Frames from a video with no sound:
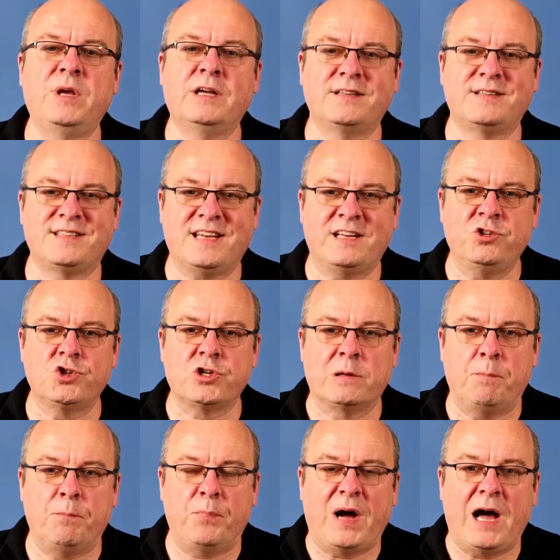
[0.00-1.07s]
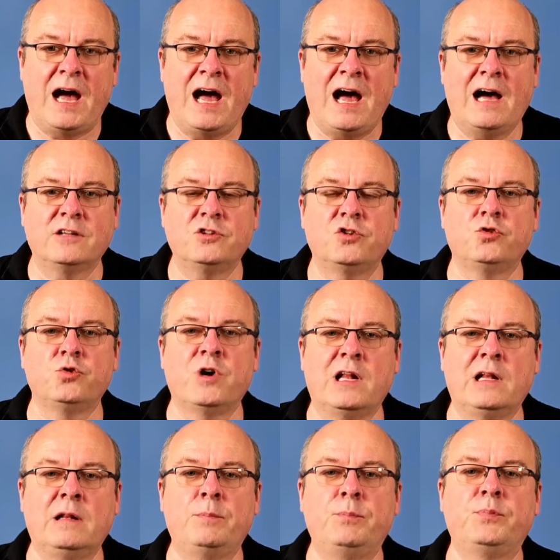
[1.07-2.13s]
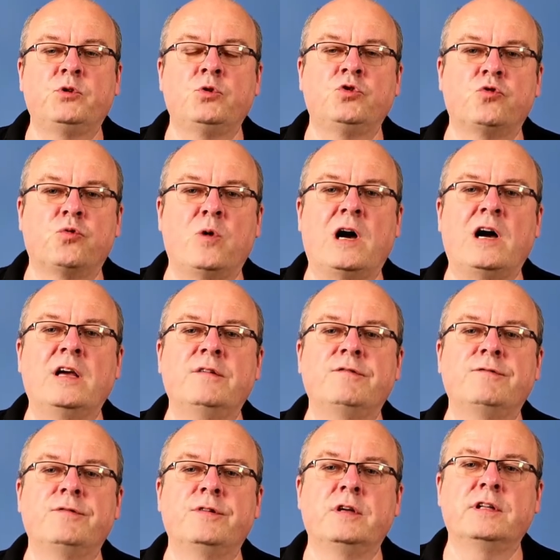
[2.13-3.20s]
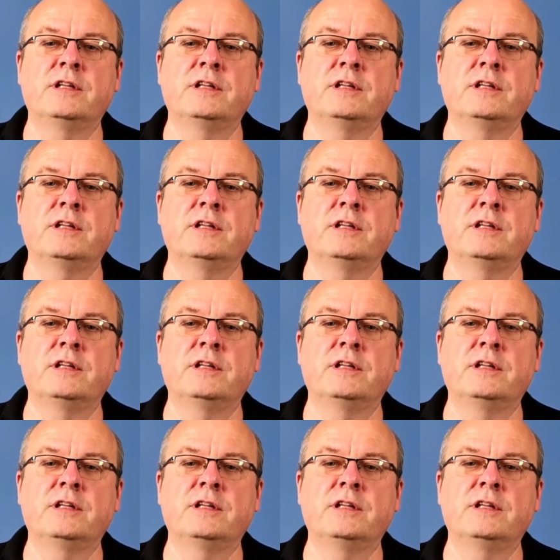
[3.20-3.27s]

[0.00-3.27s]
an essential part to help to drive